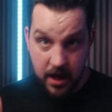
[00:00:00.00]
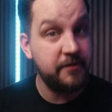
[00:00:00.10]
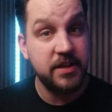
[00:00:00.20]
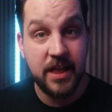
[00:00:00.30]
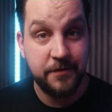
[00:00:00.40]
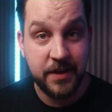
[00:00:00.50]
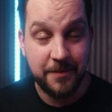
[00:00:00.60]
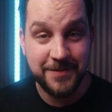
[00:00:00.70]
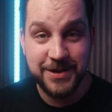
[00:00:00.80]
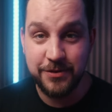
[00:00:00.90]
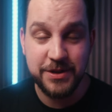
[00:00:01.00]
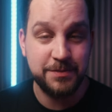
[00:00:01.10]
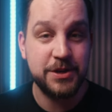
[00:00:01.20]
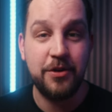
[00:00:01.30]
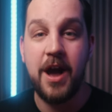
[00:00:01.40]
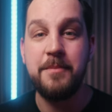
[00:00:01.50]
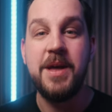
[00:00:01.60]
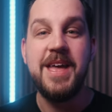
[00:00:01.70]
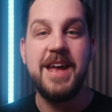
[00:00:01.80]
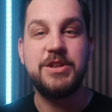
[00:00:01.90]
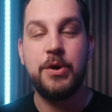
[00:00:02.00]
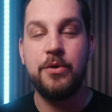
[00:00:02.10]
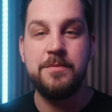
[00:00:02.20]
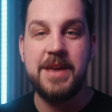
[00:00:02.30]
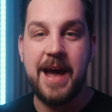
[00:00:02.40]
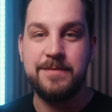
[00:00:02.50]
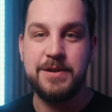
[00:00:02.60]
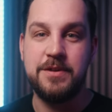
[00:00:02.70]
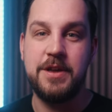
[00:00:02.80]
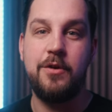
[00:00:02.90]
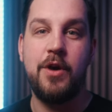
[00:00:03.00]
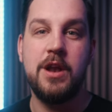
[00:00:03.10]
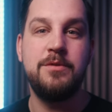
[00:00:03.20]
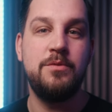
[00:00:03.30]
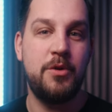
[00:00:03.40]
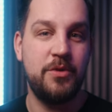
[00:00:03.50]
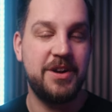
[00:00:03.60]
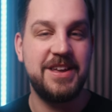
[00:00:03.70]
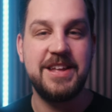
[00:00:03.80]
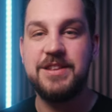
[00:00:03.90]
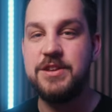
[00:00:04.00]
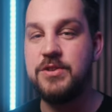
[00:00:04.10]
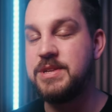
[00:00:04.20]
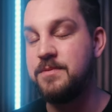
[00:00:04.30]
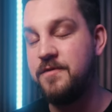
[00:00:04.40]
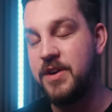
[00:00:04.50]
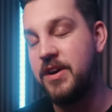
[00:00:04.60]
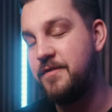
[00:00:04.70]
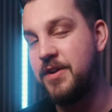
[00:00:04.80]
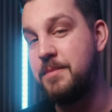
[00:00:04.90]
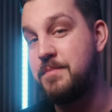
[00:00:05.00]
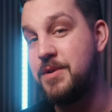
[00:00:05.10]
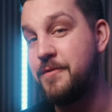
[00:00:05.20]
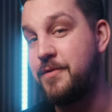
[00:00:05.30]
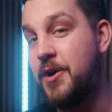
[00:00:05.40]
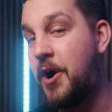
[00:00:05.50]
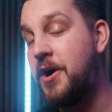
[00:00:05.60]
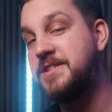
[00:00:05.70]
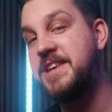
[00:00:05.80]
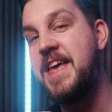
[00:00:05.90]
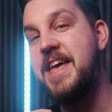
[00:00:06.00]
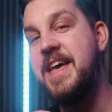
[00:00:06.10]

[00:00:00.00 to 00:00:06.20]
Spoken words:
of a lifetime. So subscribe. It's going to be absolutely incredible what we're going to get to do with some very, very beautiful cars.